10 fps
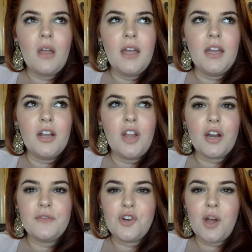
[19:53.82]
in a lot
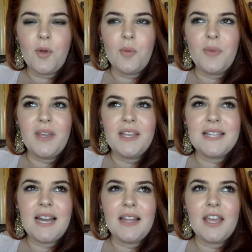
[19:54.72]
of trouble because
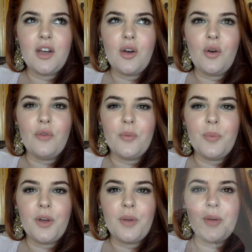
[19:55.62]
then I like overbook